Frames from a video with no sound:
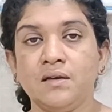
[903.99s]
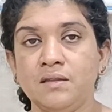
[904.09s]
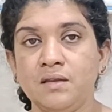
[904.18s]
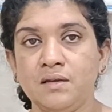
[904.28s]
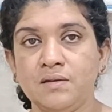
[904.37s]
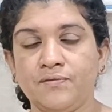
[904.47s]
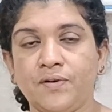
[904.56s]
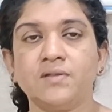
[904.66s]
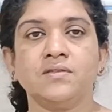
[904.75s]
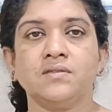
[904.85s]

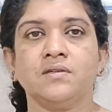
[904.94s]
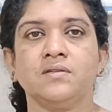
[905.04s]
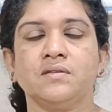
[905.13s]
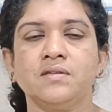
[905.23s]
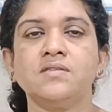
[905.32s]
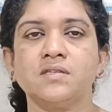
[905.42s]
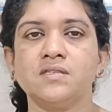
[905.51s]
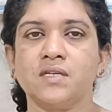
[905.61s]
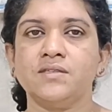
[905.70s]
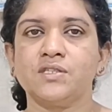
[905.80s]
the history
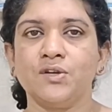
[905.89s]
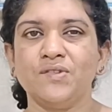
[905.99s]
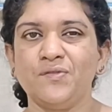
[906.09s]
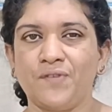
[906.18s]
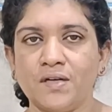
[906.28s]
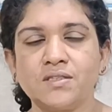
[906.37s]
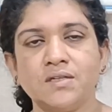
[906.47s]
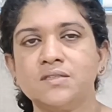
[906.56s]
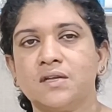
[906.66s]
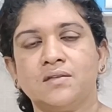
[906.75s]
suggestive of the
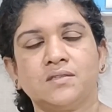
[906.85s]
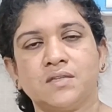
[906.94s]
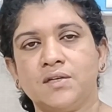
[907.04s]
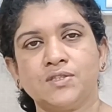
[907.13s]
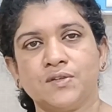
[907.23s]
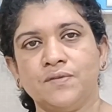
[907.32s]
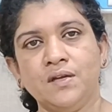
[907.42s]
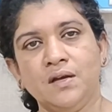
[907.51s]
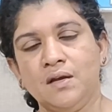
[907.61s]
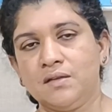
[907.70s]
functional status of
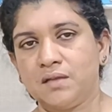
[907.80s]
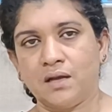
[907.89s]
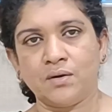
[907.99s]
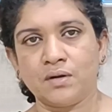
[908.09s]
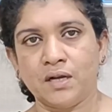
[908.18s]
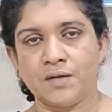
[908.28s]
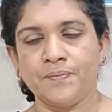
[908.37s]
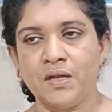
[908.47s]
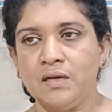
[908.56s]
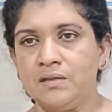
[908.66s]
the thyroid gland.
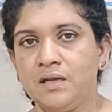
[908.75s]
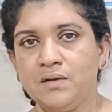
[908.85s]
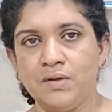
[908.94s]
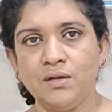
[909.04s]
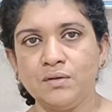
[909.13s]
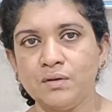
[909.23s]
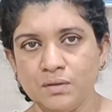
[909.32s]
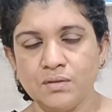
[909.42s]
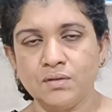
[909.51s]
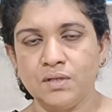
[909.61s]
Then when you
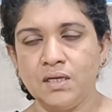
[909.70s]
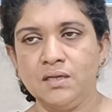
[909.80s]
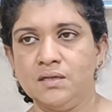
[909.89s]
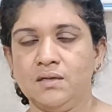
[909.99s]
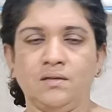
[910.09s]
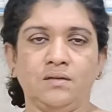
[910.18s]
go to the